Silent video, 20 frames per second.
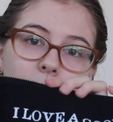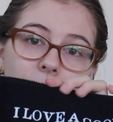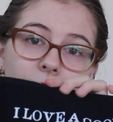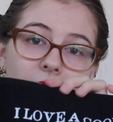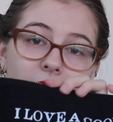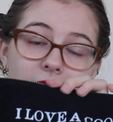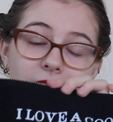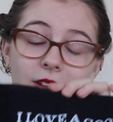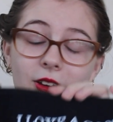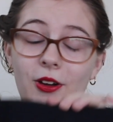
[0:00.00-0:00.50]

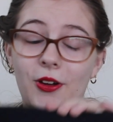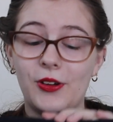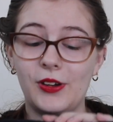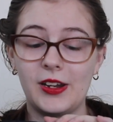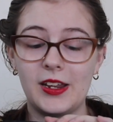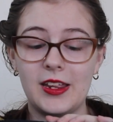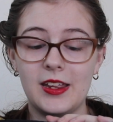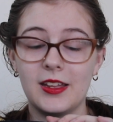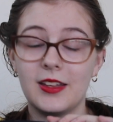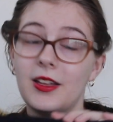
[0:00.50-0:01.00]
but
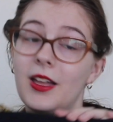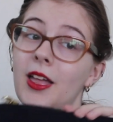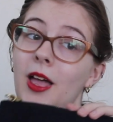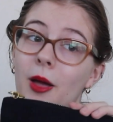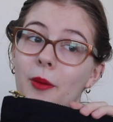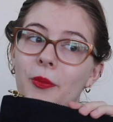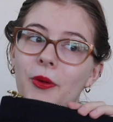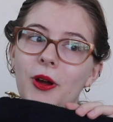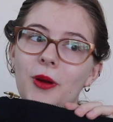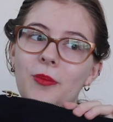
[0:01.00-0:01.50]
only
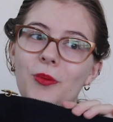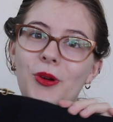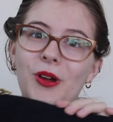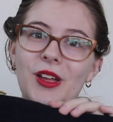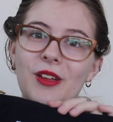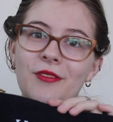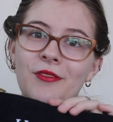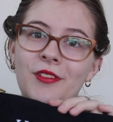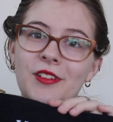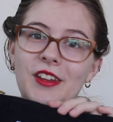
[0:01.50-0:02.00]

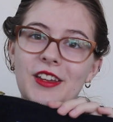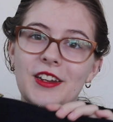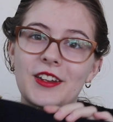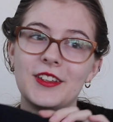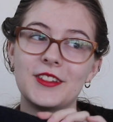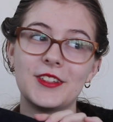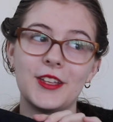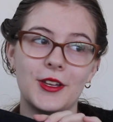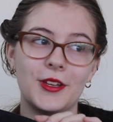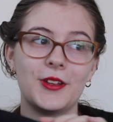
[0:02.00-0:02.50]
appropriate for
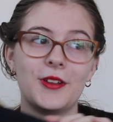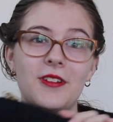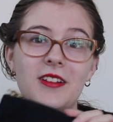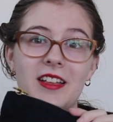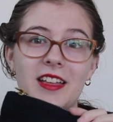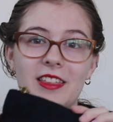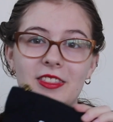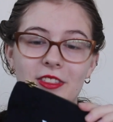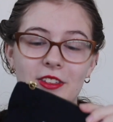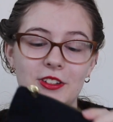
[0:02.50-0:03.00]
knitters who
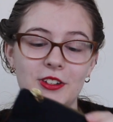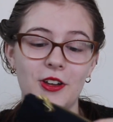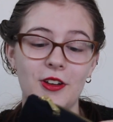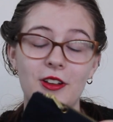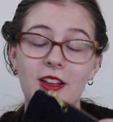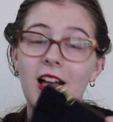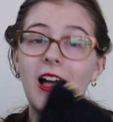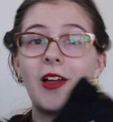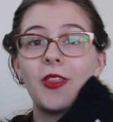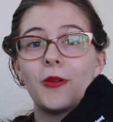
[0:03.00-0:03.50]
get the
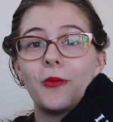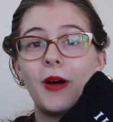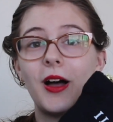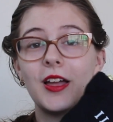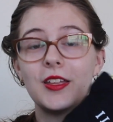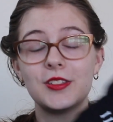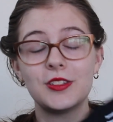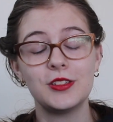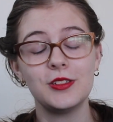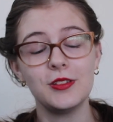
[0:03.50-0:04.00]
joke.
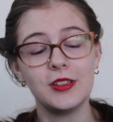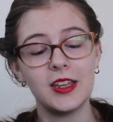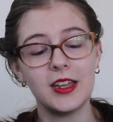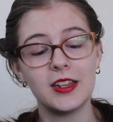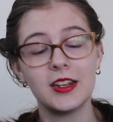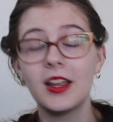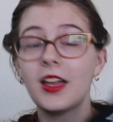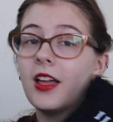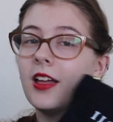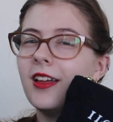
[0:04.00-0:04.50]
Otherwise, you
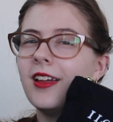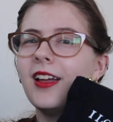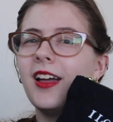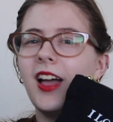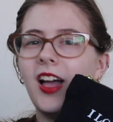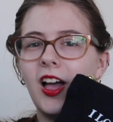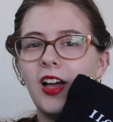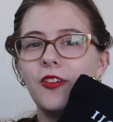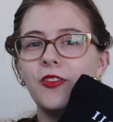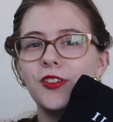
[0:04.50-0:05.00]
get
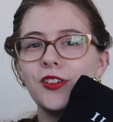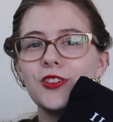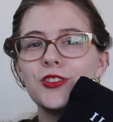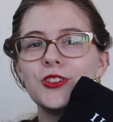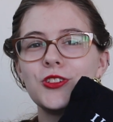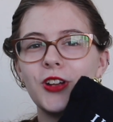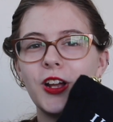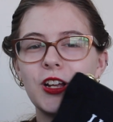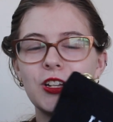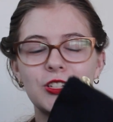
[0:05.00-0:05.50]
a few
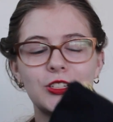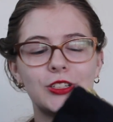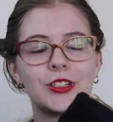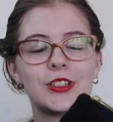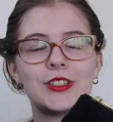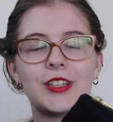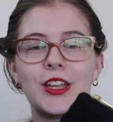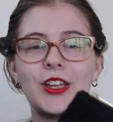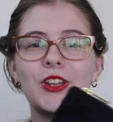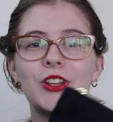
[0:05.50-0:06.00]
strange
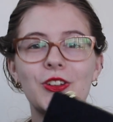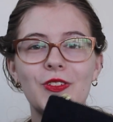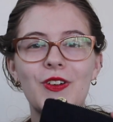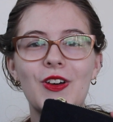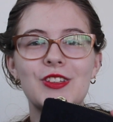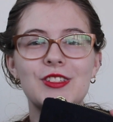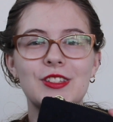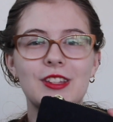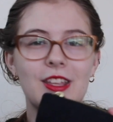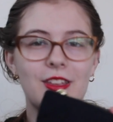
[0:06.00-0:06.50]
looks at
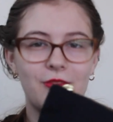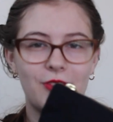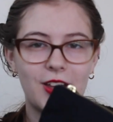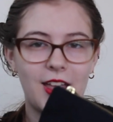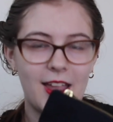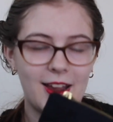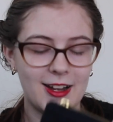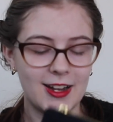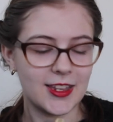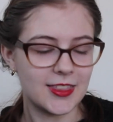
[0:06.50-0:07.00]
university for
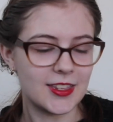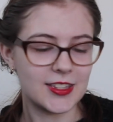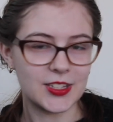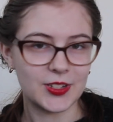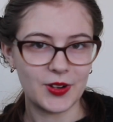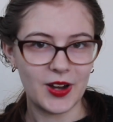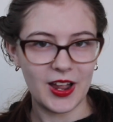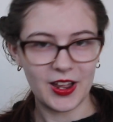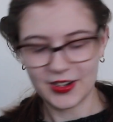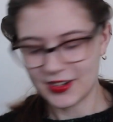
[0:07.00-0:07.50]
carrying this
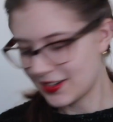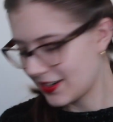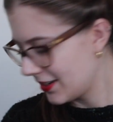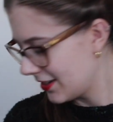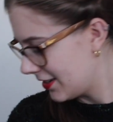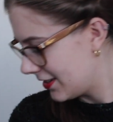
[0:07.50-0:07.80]
around.